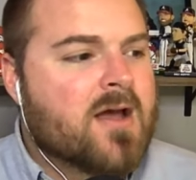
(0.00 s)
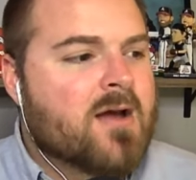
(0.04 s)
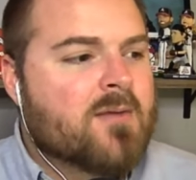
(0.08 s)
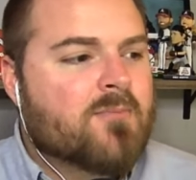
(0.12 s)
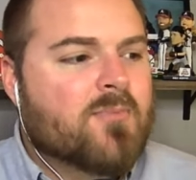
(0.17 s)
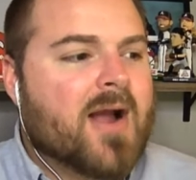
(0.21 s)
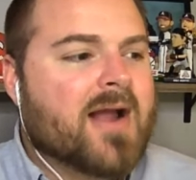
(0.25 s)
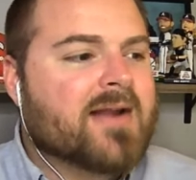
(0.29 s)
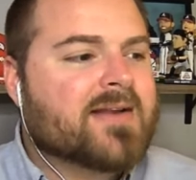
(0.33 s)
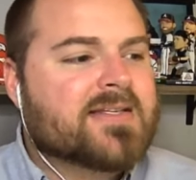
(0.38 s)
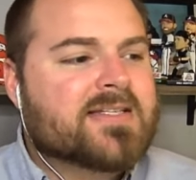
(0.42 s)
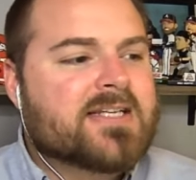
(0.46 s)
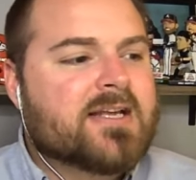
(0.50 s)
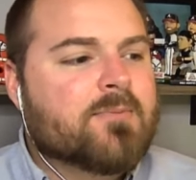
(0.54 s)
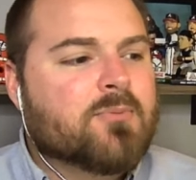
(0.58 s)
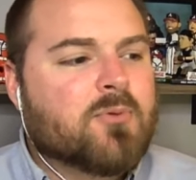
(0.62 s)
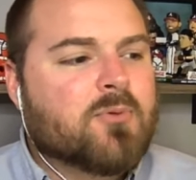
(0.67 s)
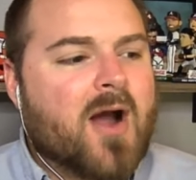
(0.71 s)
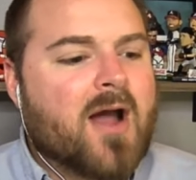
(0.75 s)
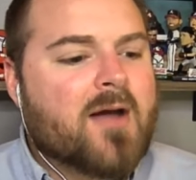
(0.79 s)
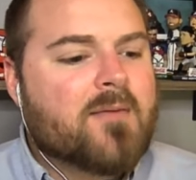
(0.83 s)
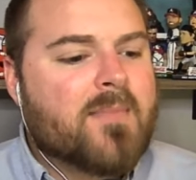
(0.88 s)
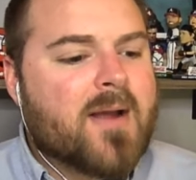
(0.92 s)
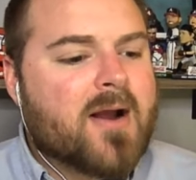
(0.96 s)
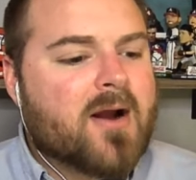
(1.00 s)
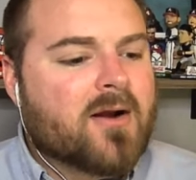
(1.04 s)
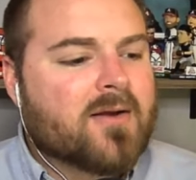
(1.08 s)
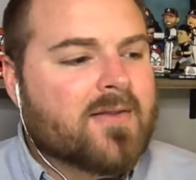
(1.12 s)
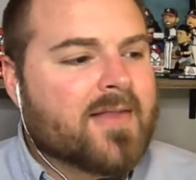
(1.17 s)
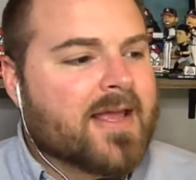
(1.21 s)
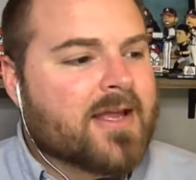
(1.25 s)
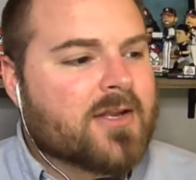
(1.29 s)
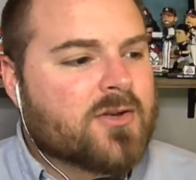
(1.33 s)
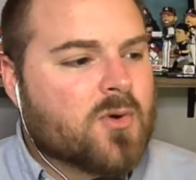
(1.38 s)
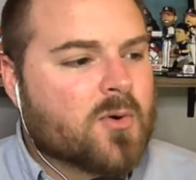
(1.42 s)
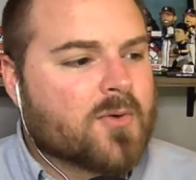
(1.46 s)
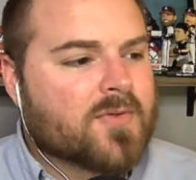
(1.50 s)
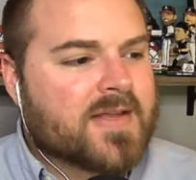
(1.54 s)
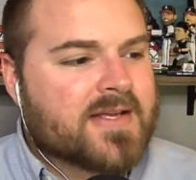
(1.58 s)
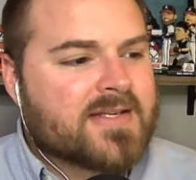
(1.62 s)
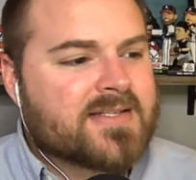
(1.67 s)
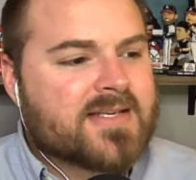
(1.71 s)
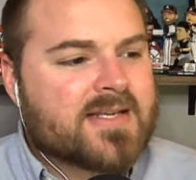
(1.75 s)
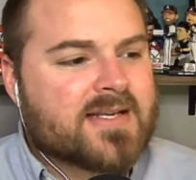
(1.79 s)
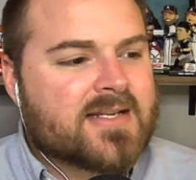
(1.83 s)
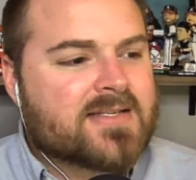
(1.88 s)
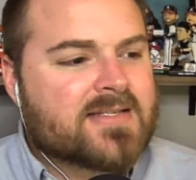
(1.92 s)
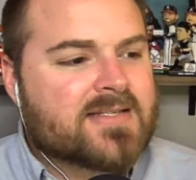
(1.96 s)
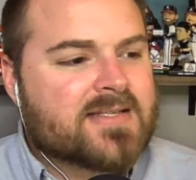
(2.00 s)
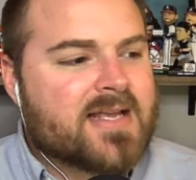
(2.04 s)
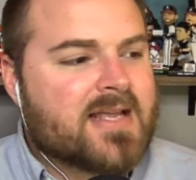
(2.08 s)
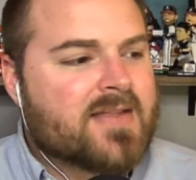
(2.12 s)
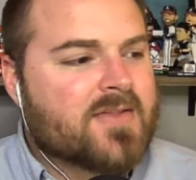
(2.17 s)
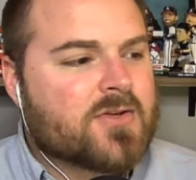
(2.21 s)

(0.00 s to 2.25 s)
practicing primarily in northeast Tennessee,